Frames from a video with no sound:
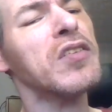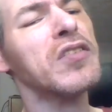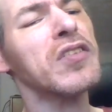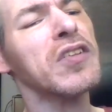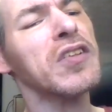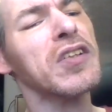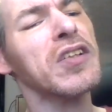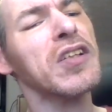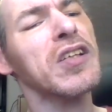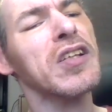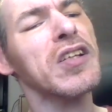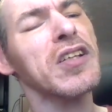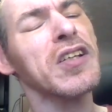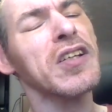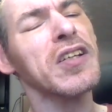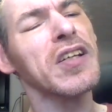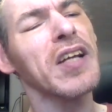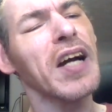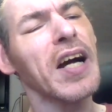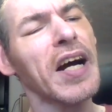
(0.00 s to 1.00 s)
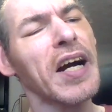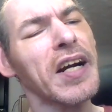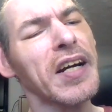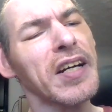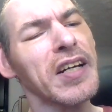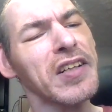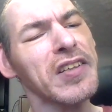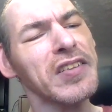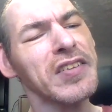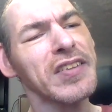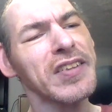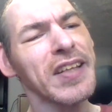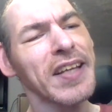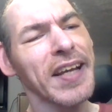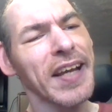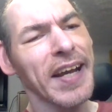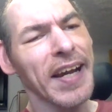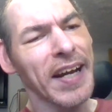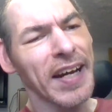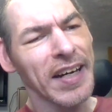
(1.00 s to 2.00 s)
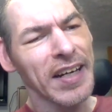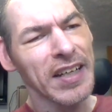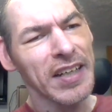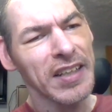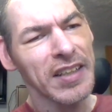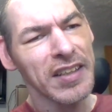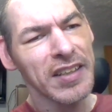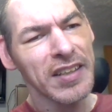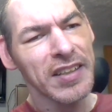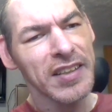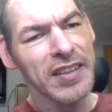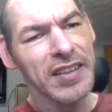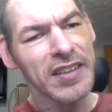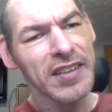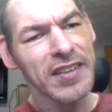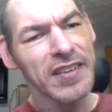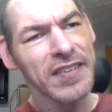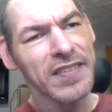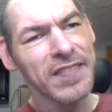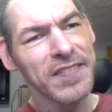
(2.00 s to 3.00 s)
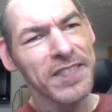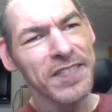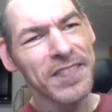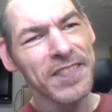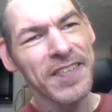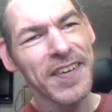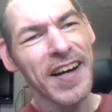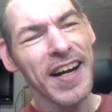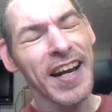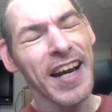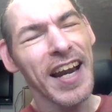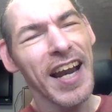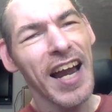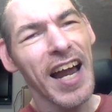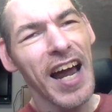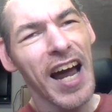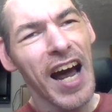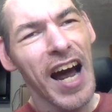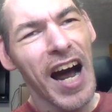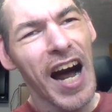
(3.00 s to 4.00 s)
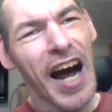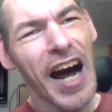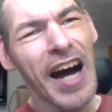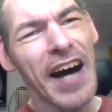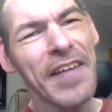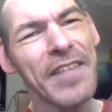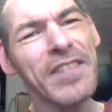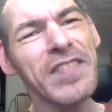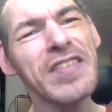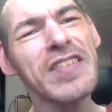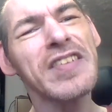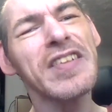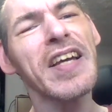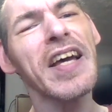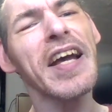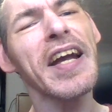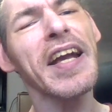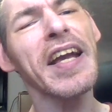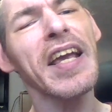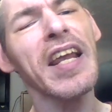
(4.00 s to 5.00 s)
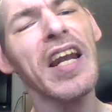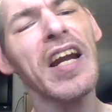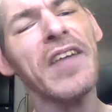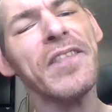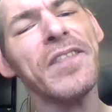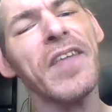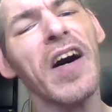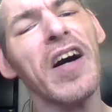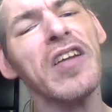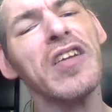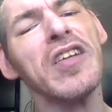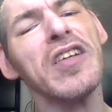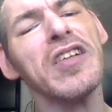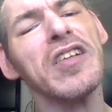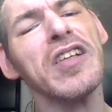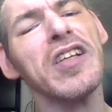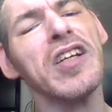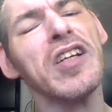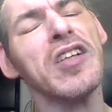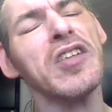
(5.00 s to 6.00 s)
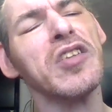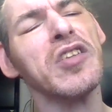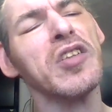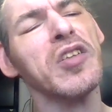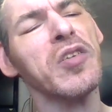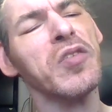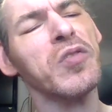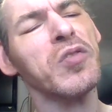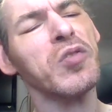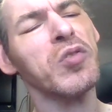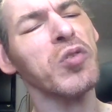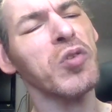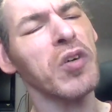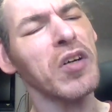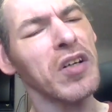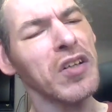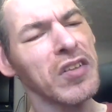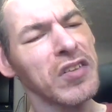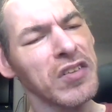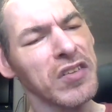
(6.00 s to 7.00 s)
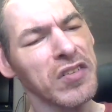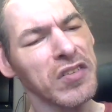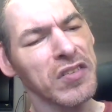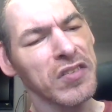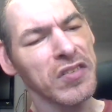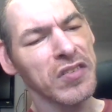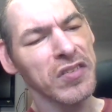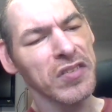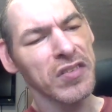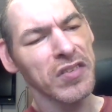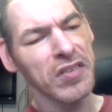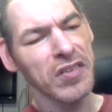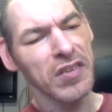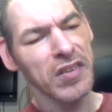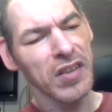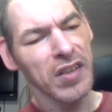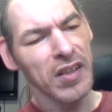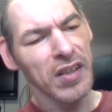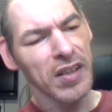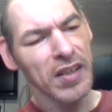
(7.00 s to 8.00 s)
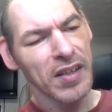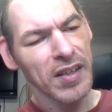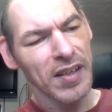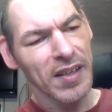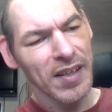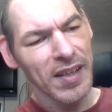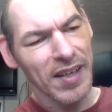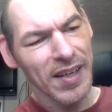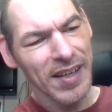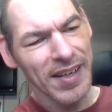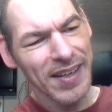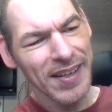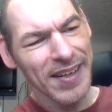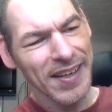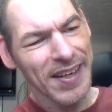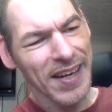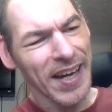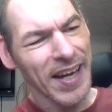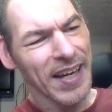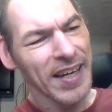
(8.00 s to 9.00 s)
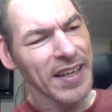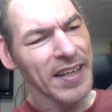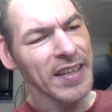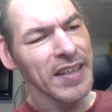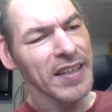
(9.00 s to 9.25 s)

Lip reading: so you can understand what I'm saying about the YouTube shorts. Okay.